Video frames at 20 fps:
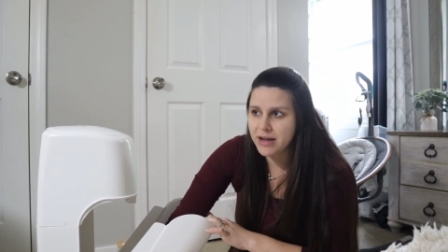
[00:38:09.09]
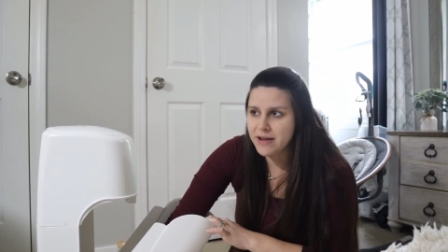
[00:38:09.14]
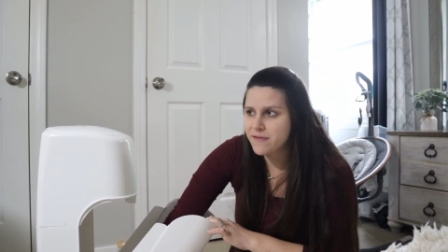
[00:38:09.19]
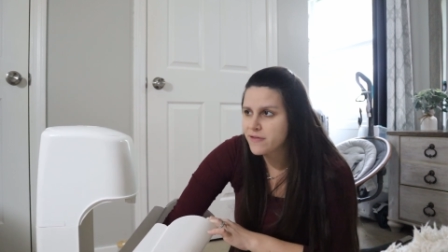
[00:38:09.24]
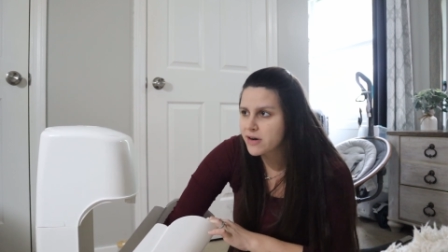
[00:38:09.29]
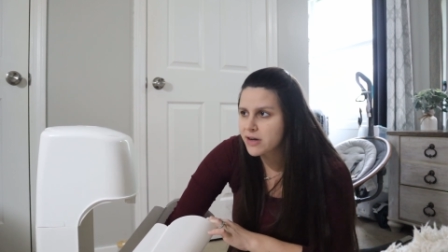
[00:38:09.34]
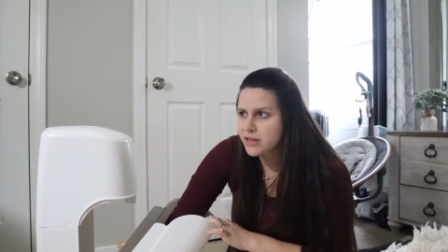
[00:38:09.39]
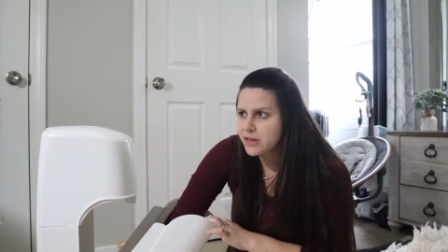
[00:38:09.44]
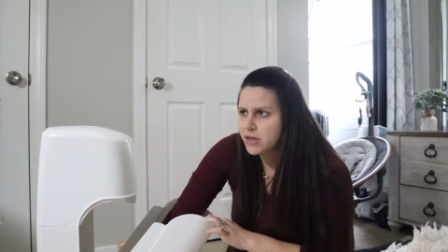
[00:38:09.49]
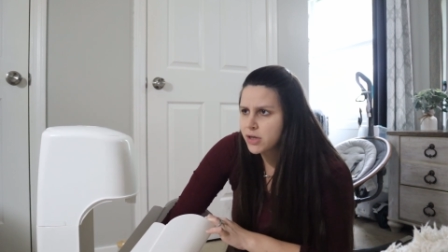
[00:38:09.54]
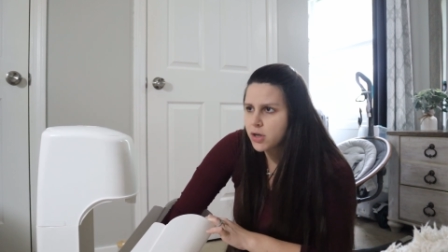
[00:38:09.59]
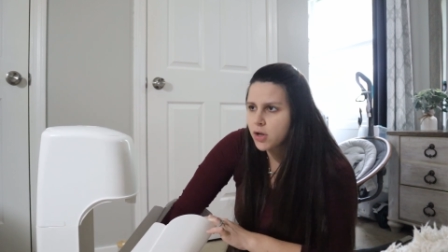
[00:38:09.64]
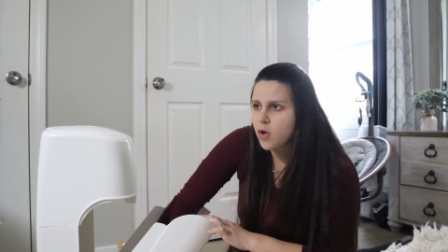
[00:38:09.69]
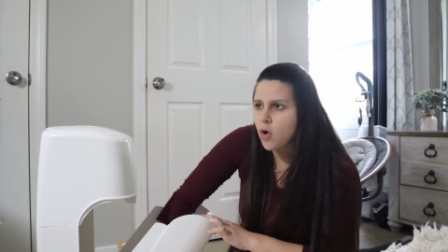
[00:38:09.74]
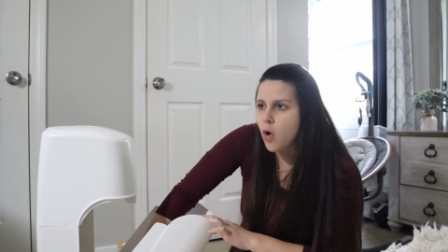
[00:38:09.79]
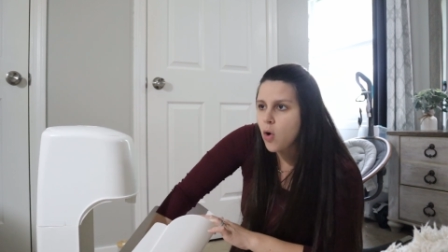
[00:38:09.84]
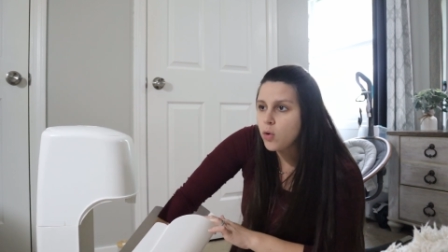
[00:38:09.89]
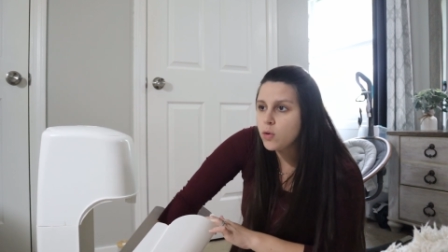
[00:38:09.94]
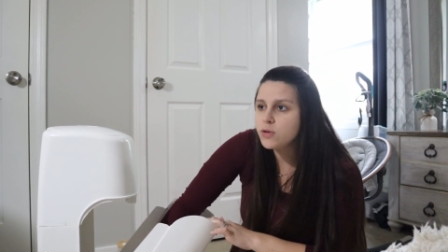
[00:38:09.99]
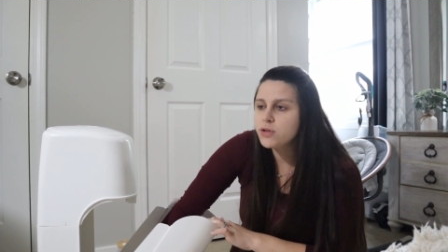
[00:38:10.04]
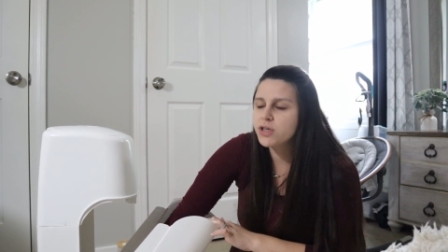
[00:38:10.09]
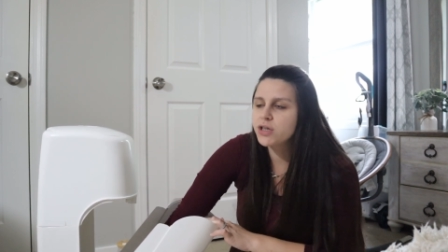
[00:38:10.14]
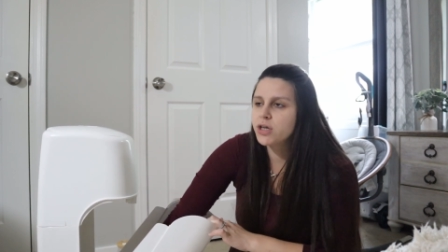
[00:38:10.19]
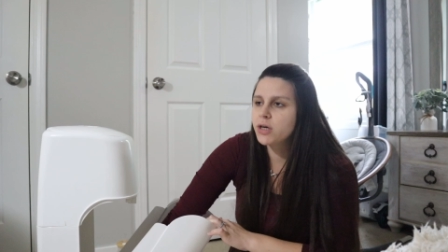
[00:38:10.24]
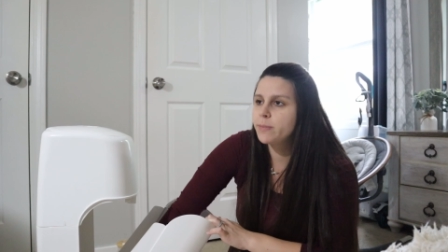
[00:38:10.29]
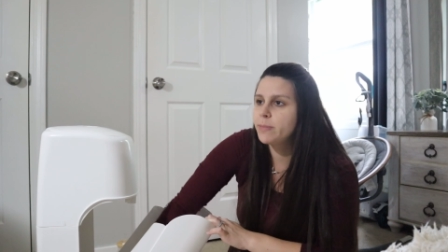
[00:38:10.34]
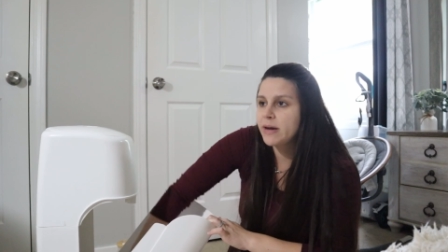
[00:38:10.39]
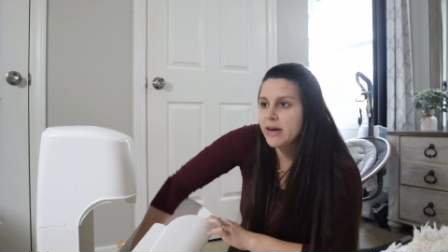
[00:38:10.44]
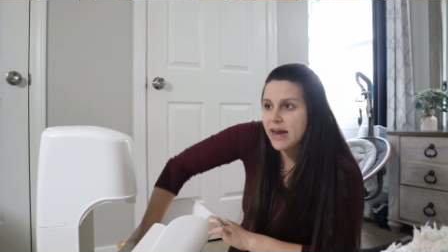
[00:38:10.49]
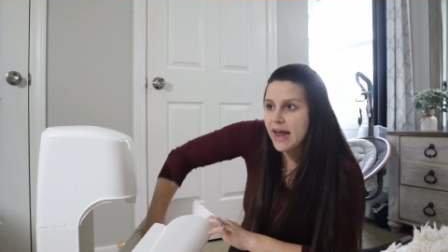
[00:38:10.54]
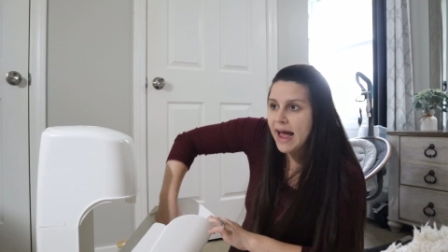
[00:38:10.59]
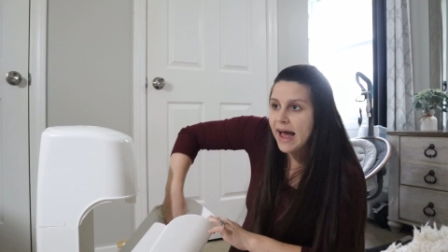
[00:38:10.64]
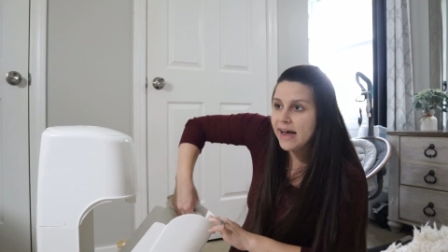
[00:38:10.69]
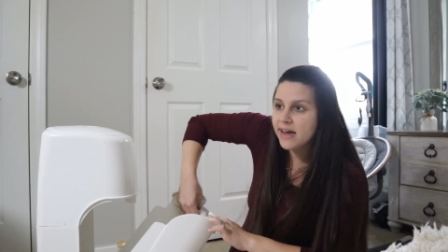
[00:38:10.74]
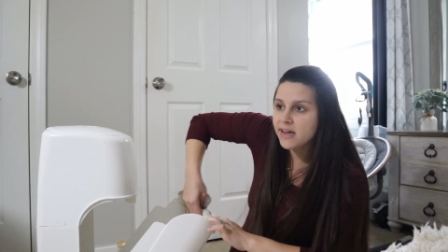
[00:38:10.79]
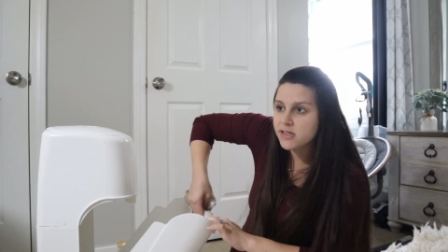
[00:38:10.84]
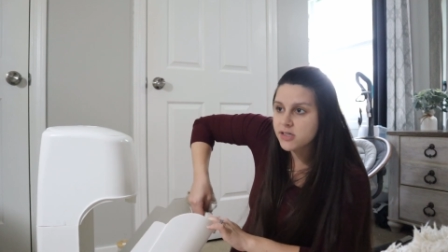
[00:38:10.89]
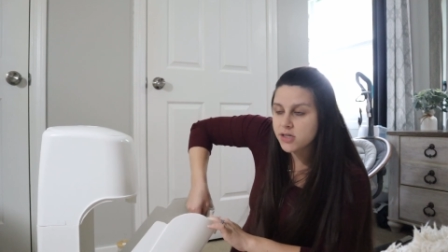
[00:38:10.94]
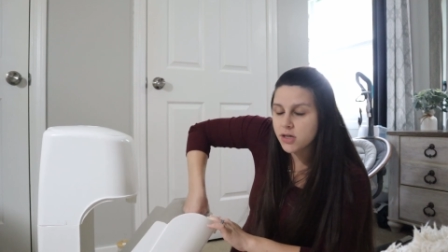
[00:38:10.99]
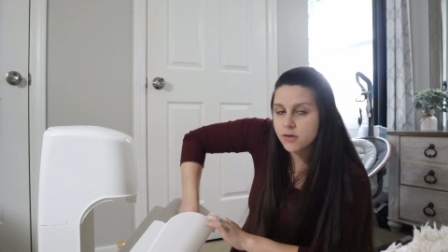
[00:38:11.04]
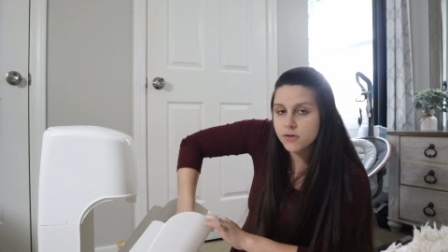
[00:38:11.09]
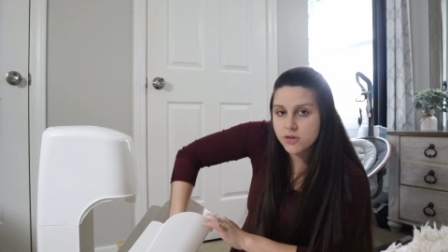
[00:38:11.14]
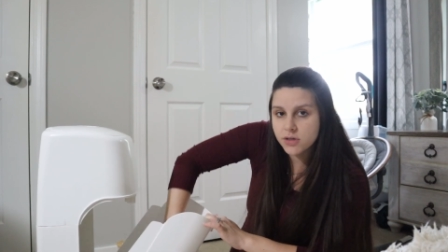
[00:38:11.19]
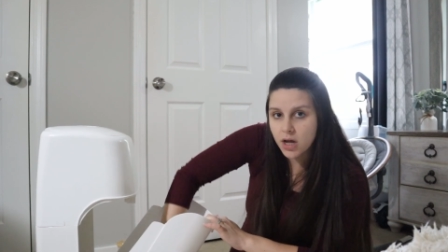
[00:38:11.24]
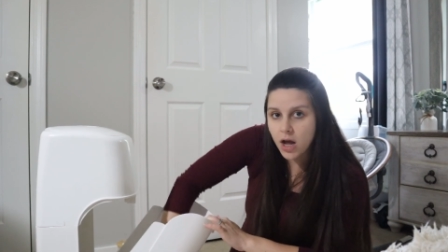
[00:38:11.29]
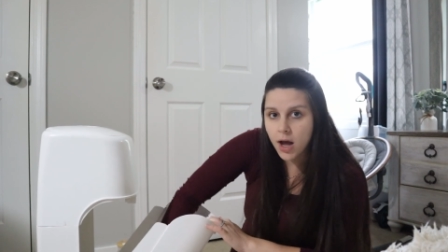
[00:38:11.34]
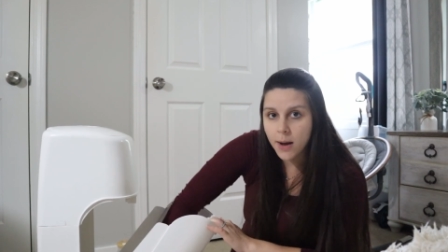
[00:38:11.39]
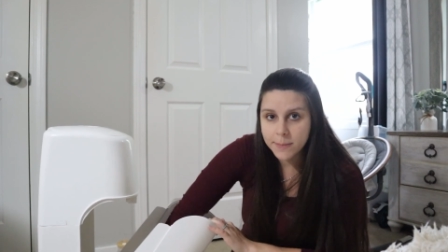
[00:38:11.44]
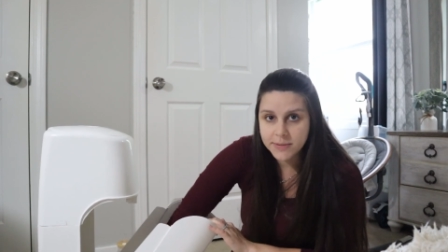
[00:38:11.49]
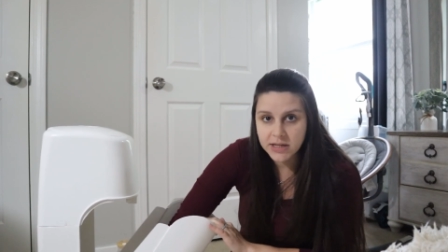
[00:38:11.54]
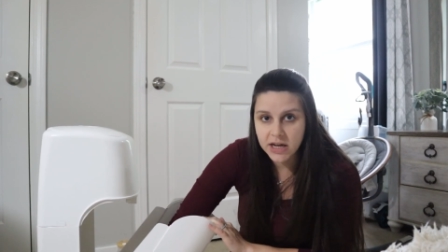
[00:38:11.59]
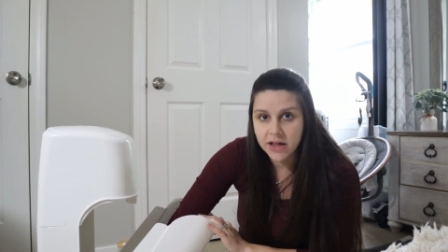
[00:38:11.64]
even a little older, but it has those top